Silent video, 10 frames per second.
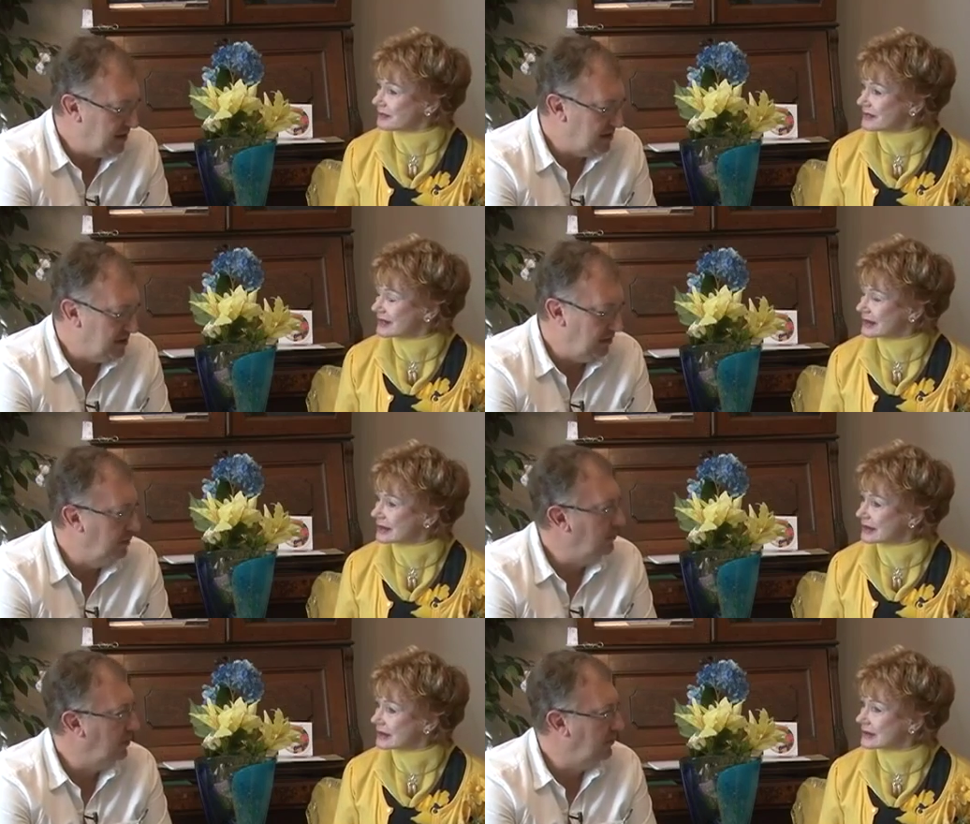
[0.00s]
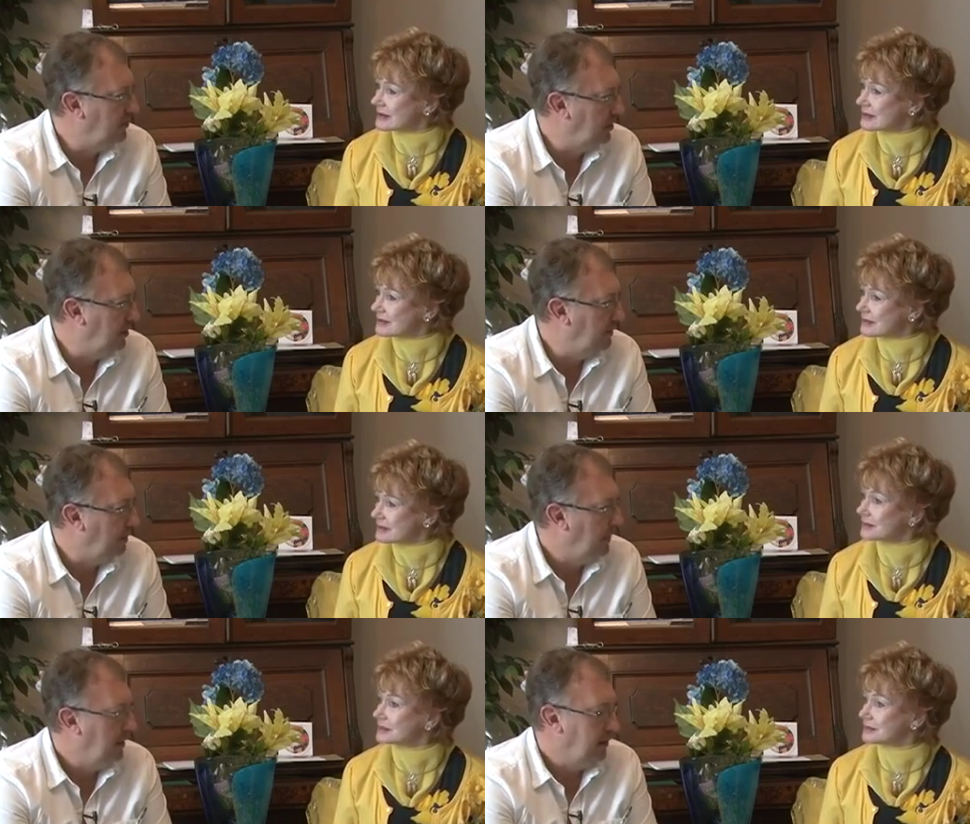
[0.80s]
Speaker 1: is still in the military.
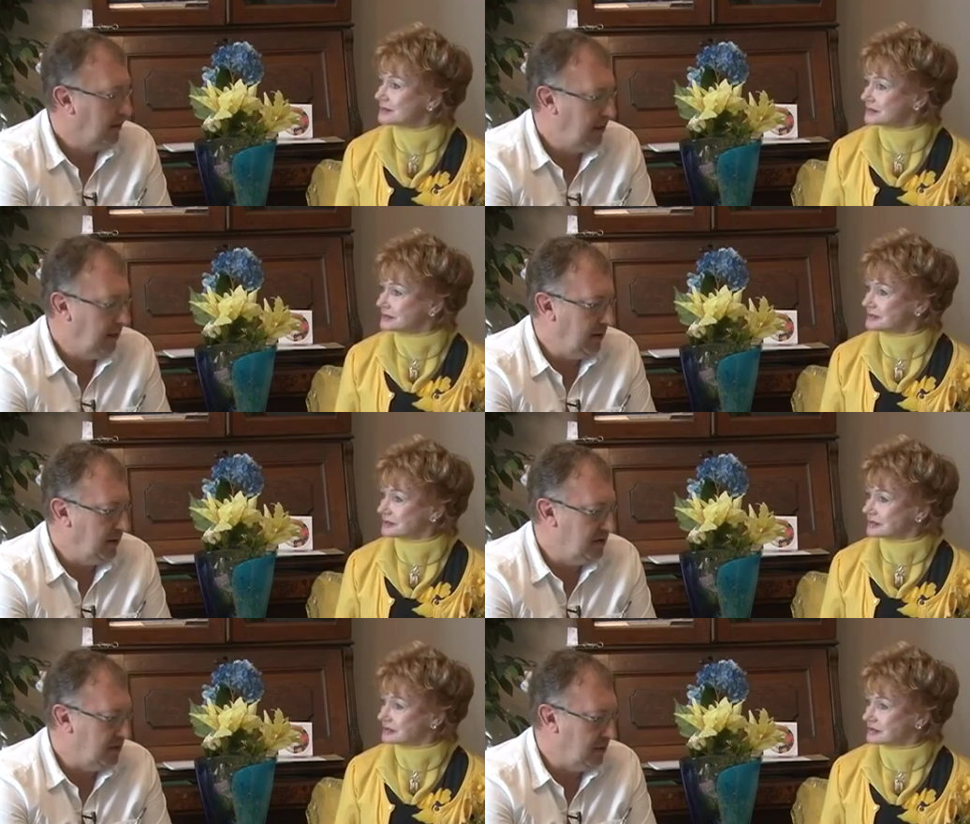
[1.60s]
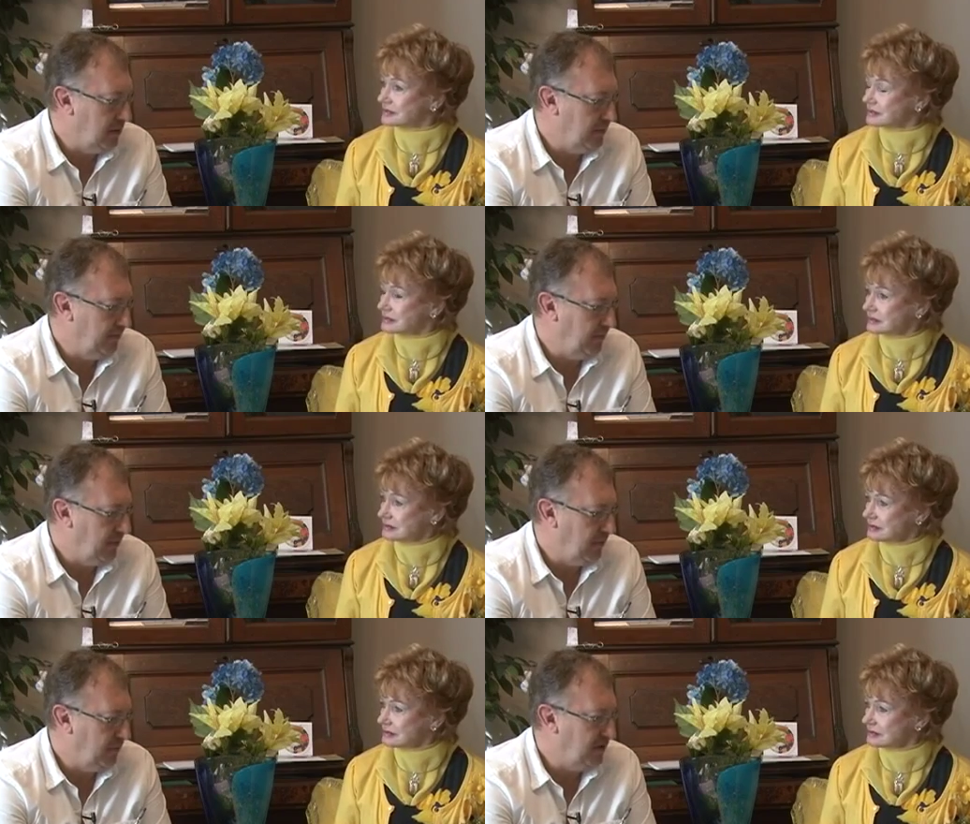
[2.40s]
Mm-hmm. He is um,
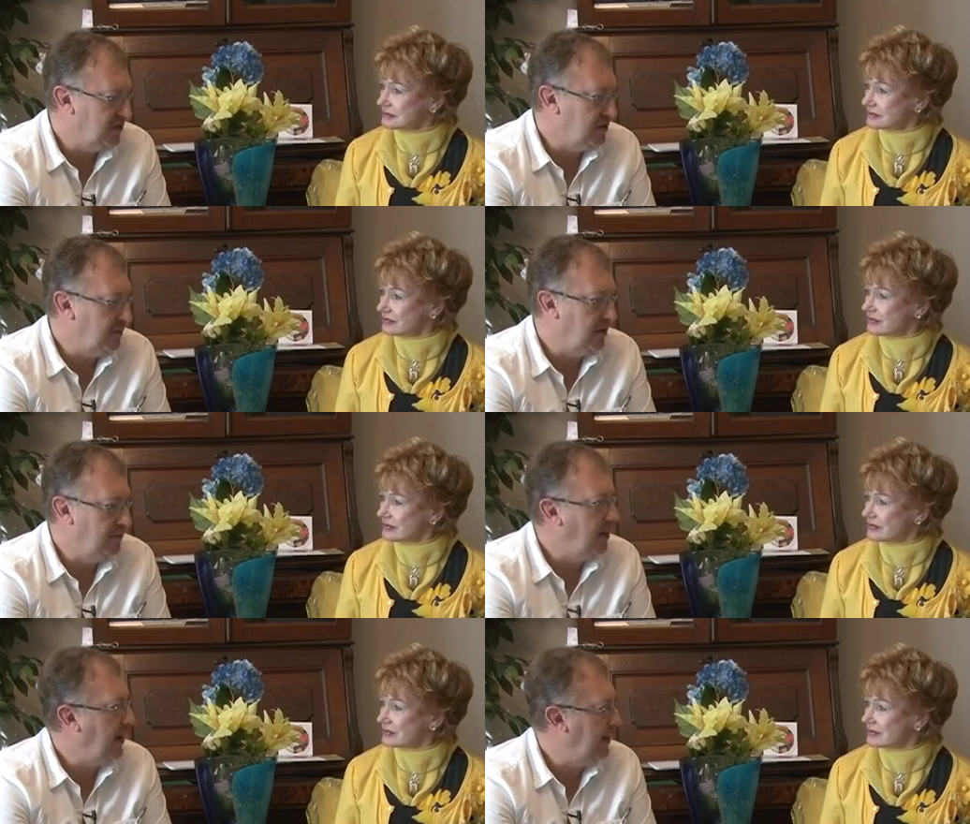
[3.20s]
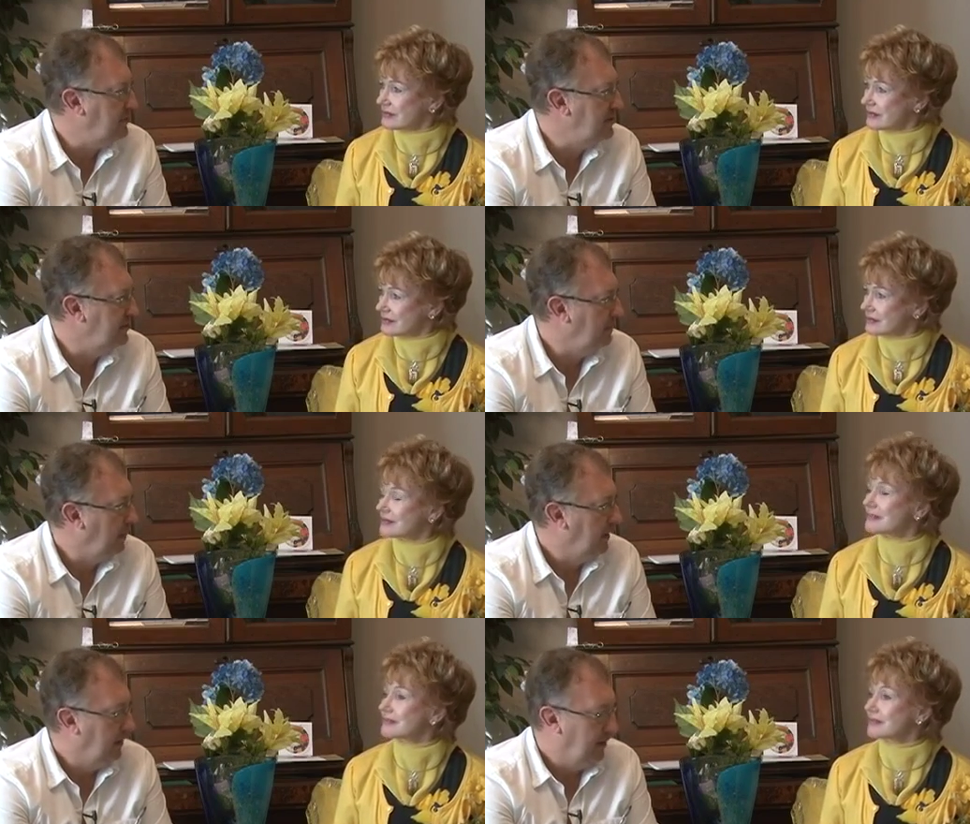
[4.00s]
fixing to become a captain.
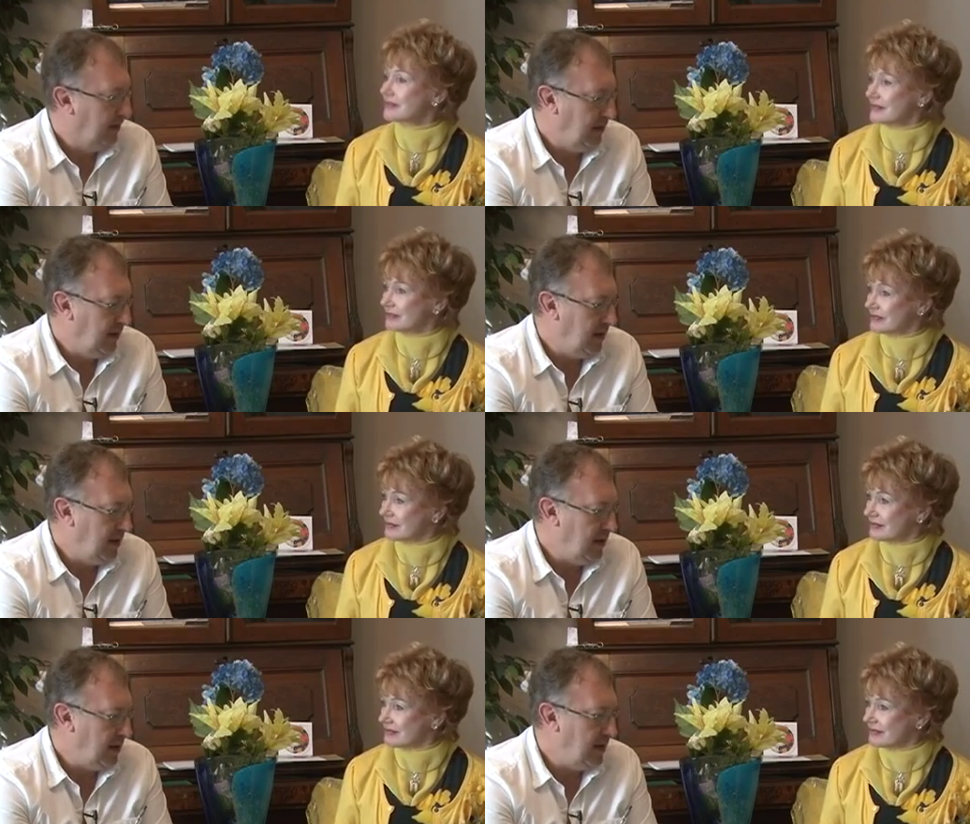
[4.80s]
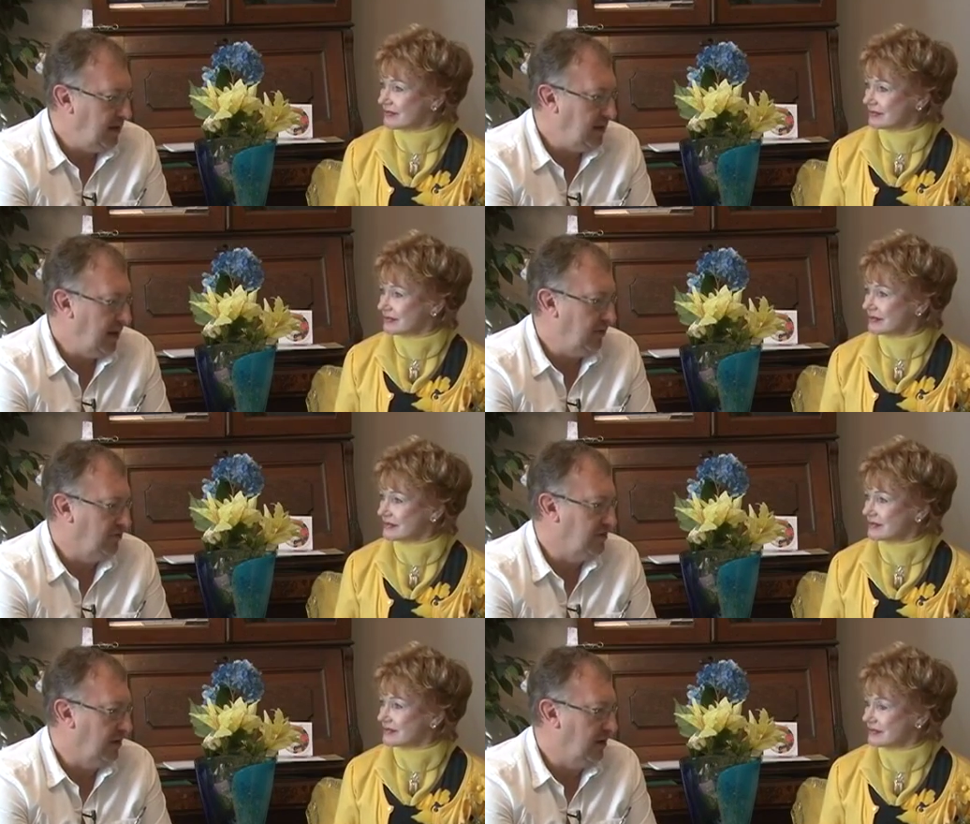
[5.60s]
Mm-hmm. He, he, he
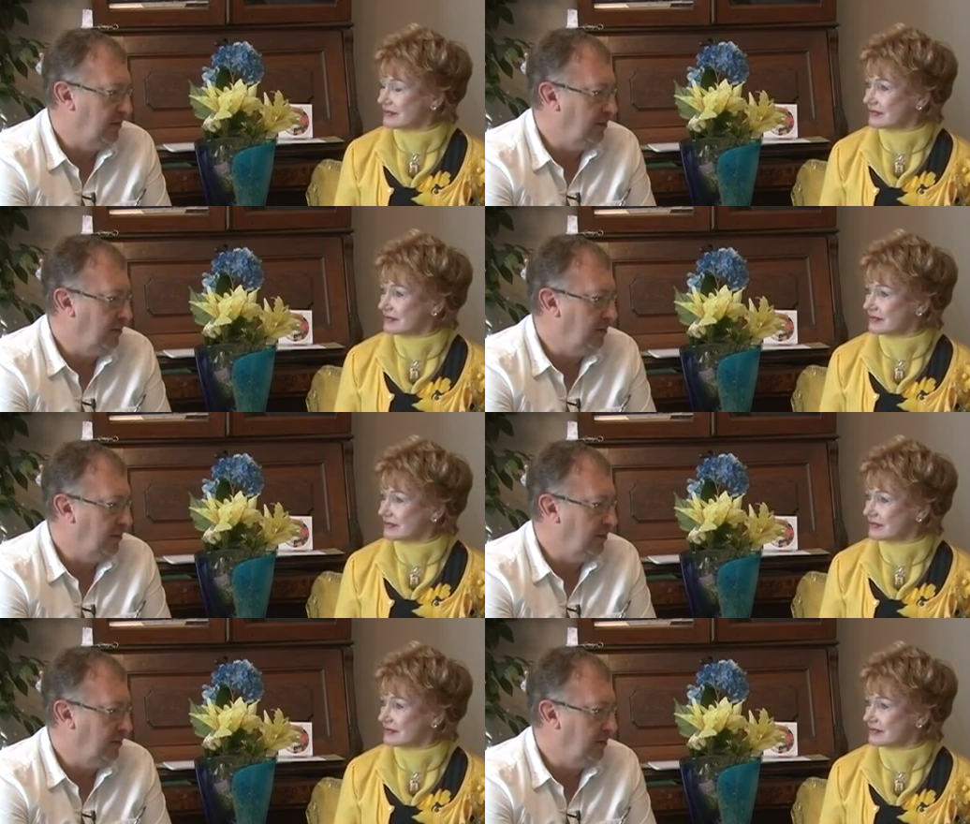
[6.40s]
handles a lot of the